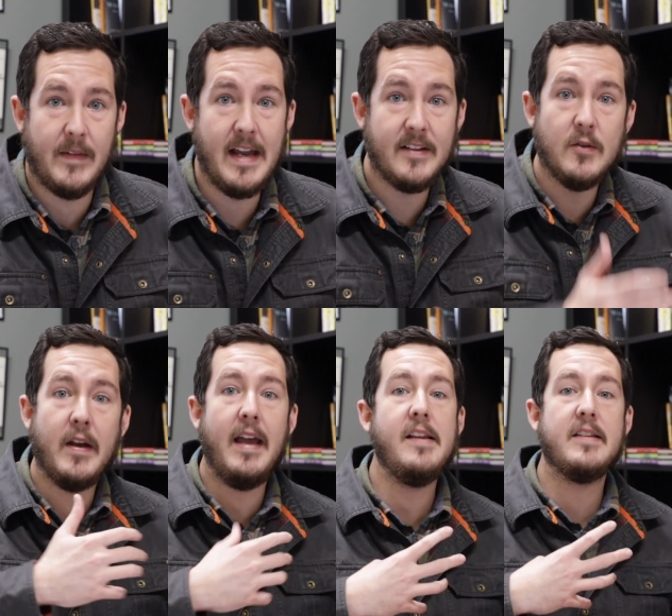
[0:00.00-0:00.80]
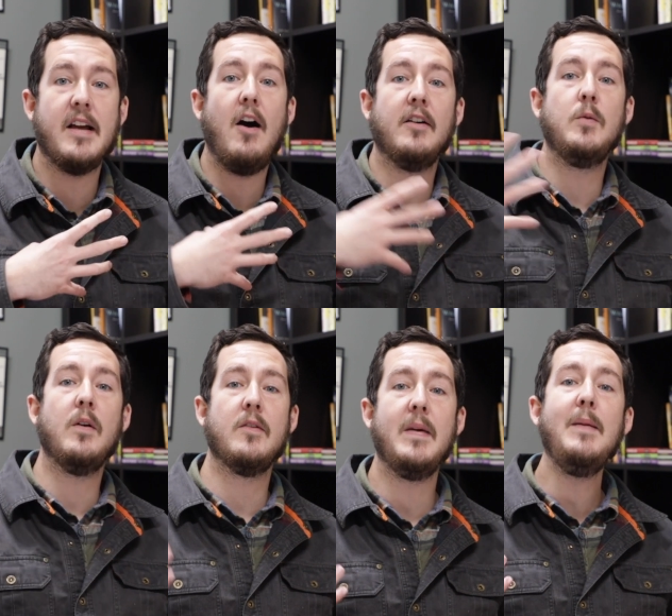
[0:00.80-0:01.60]
And it's okay to talk
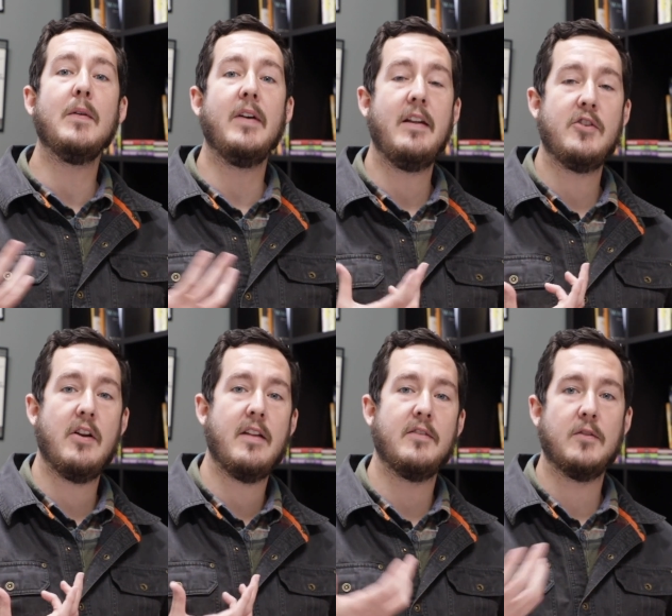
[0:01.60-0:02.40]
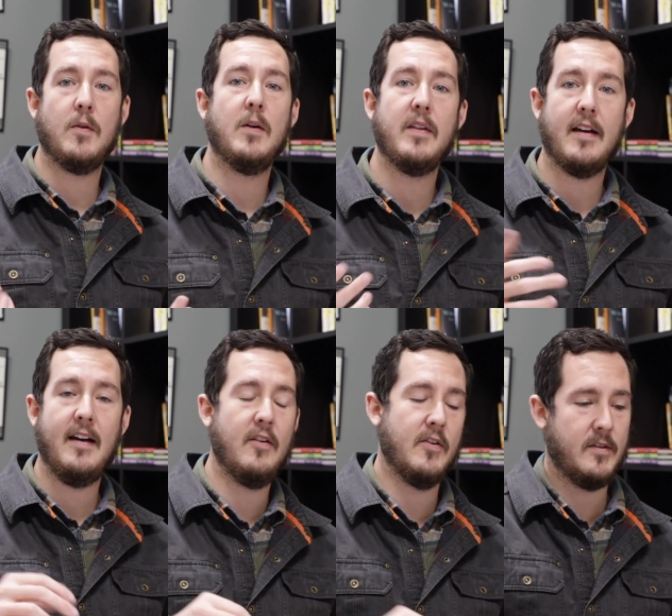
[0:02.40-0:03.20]
to other people and share that story with
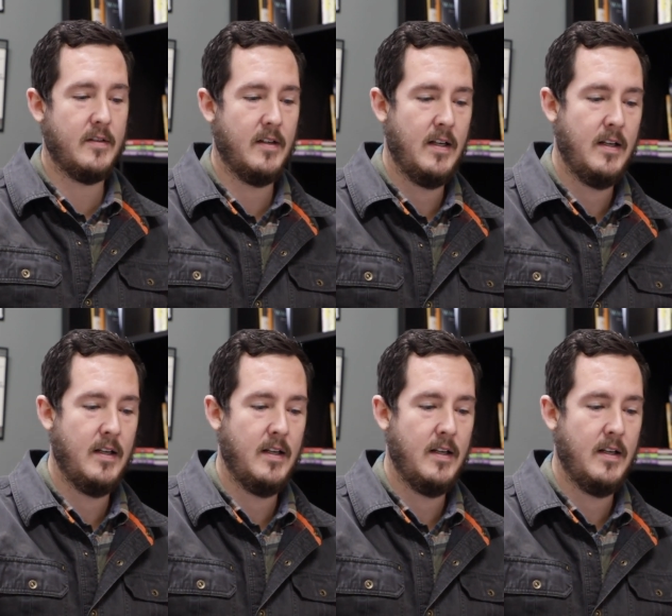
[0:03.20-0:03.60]
others.